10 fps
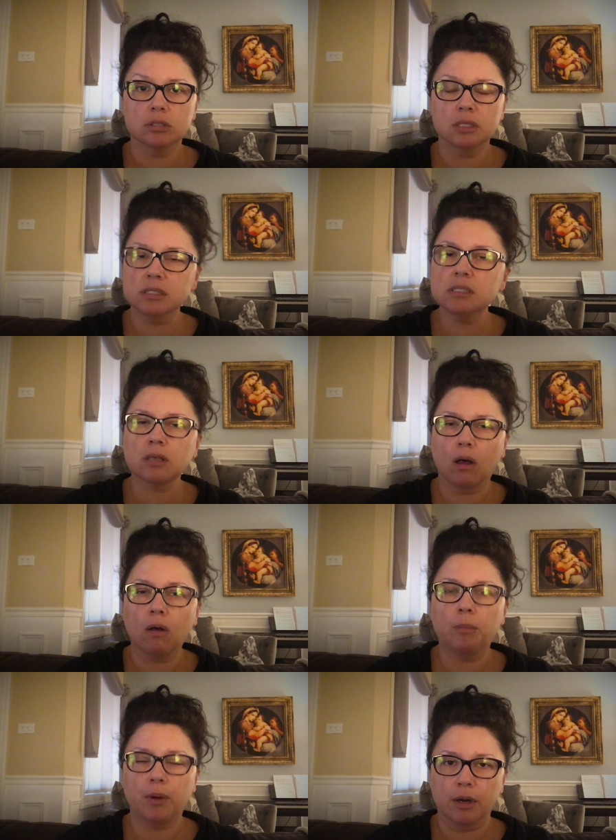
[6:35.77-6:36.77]
This is
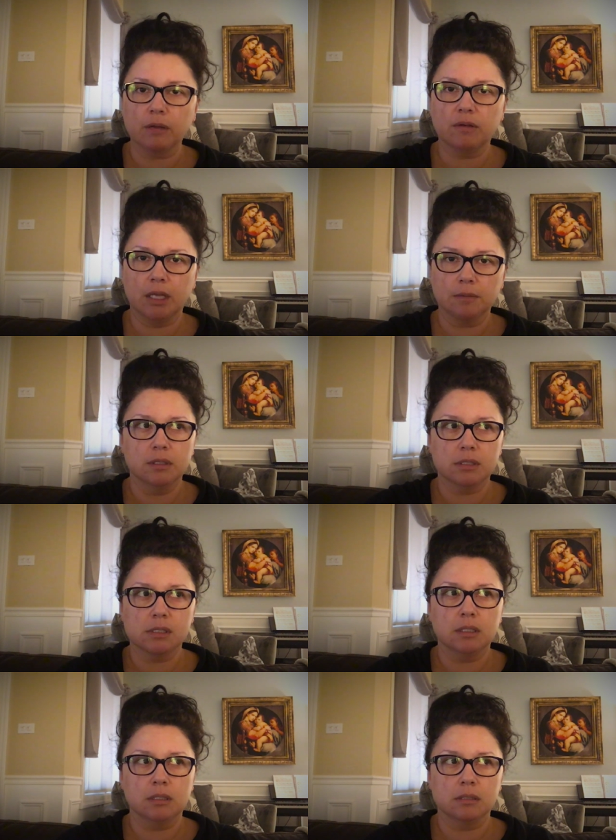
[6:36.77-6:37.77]
all part of it.
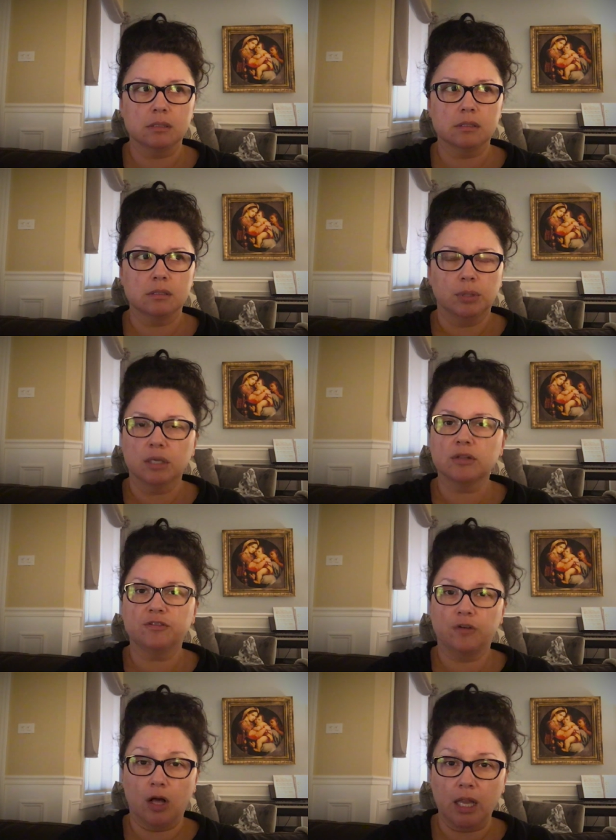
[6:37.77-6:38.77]
This is part of the
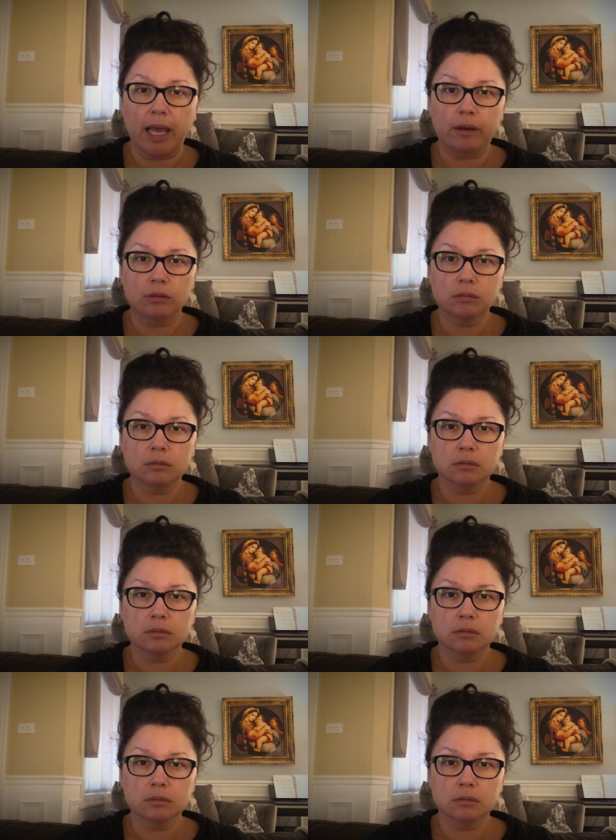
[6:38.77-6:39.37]
fallout,